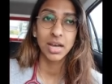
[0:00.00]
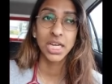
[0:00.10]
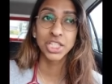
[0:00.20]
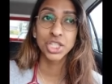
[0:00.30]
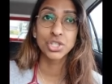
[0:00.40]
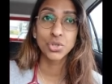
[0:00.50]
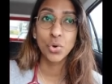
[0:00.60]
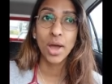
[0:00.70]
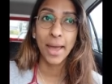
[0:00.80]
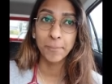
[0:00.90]
It just
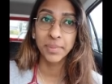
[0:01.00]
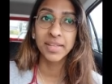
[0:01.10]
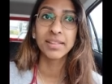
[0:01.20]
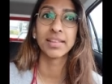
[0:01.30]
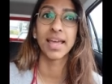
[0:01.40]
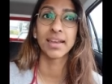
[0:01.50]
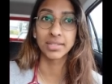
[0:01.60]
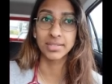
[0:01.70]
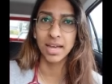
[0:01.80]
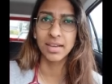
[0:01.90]
so happened that
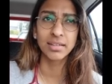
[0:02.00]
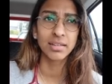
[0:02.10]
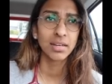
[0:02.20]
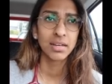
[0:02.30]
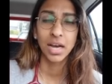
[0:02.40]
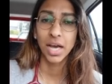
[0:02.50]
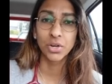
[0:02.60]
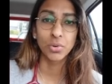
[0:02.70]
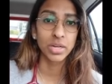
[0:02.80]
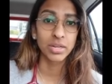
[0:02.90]
the son, I
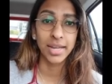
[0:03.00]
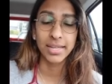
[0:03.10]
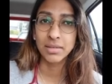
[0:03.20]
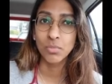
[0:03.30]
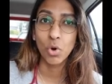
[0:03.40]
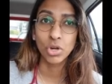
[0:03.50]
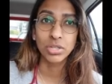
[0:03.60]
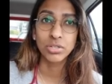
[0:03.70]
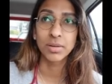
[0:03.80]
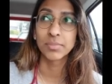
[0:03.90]
don't know, wanted to get some
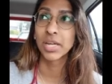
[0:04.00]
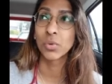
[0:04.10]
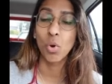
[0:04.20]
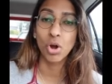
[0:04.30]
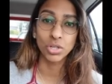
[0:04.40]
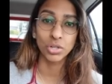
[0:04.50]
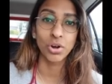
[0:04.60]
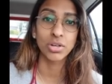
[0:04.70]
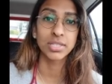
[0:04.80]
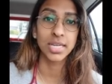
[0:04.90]
water or something and walked
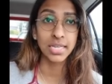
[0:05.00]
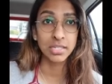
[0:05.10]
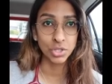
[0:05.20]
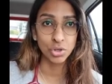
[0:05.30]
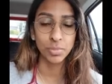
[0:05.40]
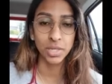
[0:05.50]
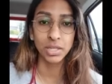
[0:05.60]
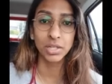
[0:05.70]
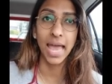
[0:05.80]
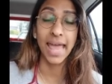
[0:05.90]
across his
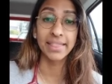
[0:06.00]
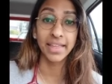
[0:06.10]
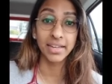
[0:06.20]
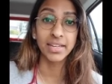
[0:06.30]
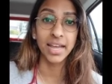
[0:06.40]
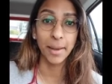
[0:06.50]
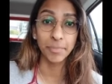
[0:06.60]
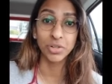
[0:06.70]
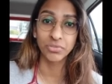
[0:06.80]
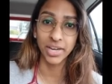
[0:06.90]
cubicle, and then he
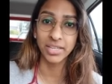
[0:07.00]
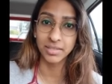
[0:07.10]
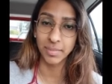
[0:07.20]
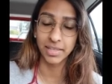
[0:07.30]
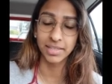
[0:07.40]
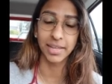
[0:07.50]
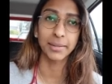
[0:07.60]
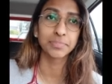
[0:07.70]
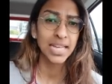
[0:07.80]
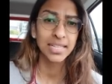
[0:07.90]
happened to find his mother
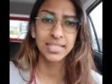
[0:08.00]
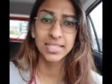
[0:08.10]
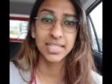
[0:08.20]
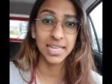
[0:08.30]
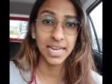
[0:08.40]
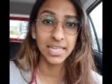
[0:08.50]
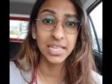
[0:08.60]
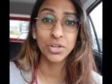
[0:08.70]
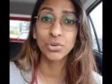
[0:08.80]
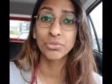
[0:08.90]
there. This is a
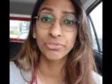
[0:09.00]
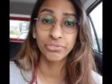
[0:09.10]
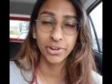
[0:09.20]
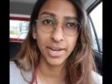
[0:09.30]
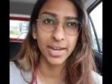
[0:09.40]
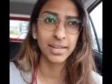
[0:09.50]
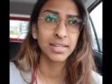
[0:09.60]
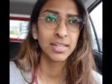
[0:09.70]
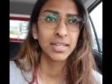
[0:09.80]
90 year old frail